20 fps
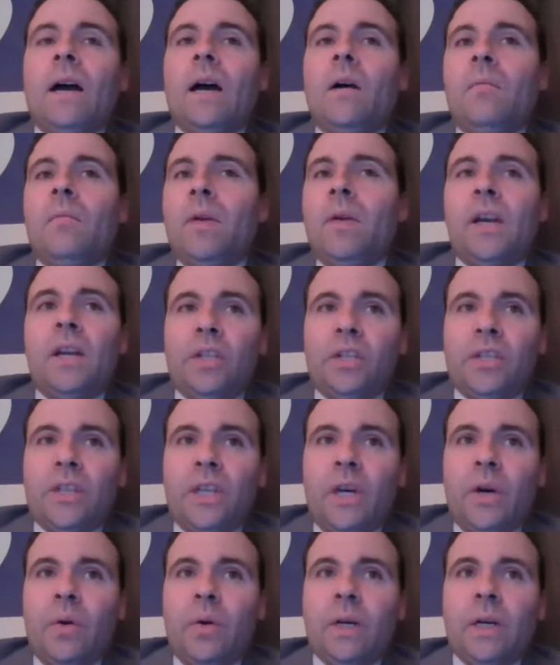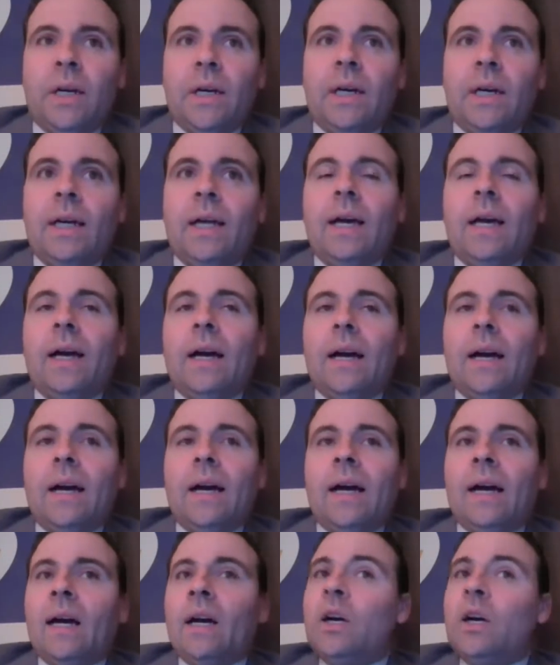Minnesota
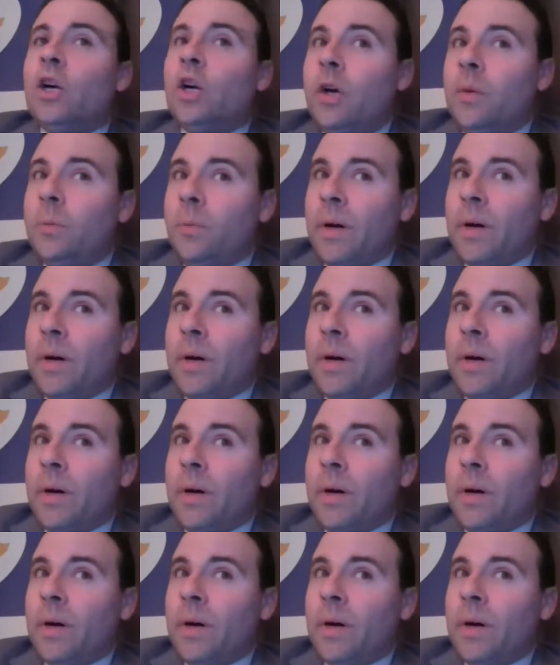could